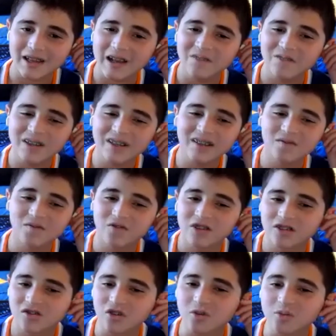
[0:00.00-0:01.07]
think
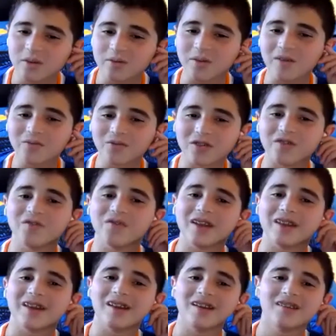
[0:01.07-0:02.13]
Fizz only went for the
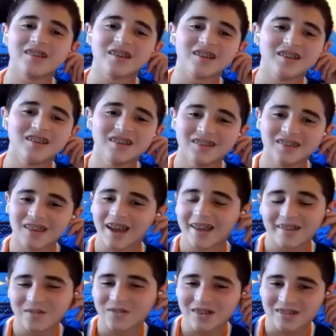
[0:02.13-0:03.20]
vacation, not
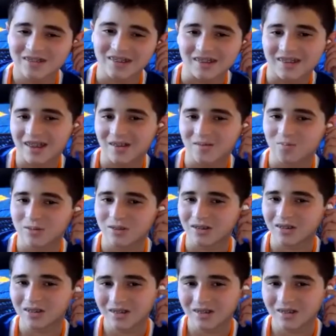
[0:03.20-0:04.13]
even see KP.